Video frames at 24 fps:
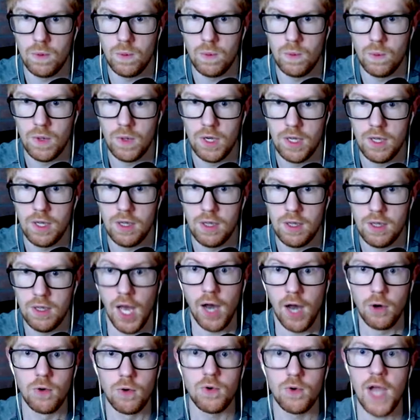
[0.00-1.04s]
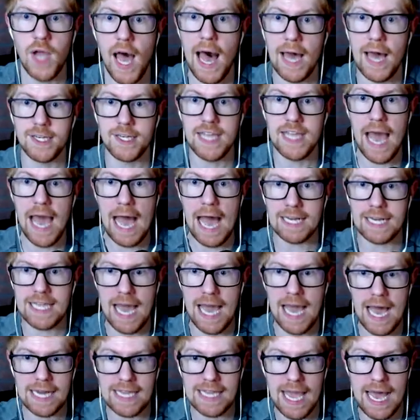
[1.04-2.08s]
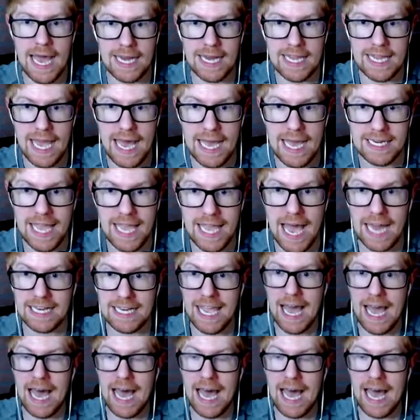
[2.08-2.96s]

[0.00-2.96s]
What? Oh, God, God, God, God, God, God,